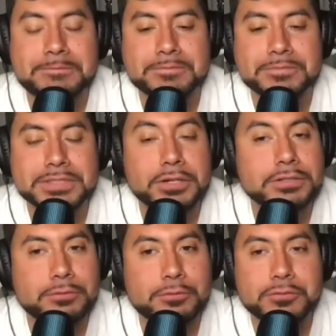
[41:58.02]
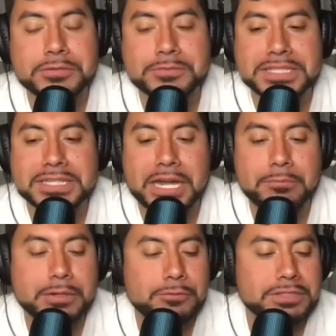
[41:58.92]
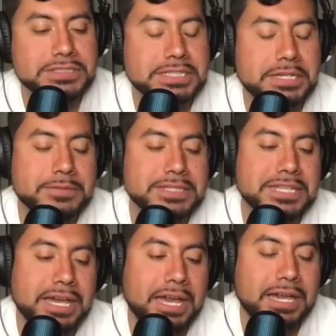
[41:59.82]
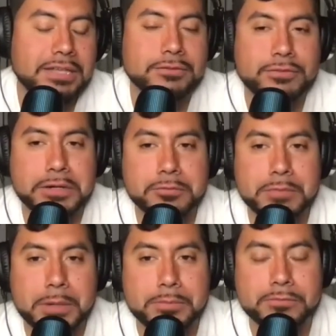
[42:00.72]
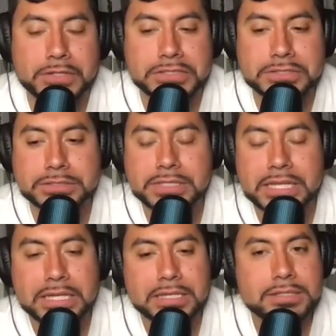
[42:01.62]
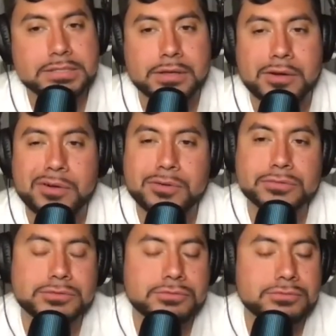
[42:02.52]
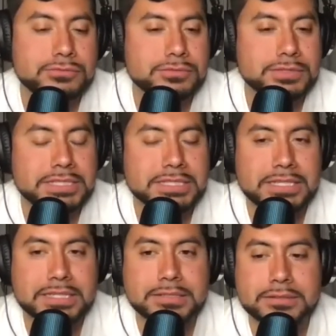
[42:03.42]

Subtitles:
No, for real, man. I remember one time, man, I had a fight with my professor. He's an old dude looking like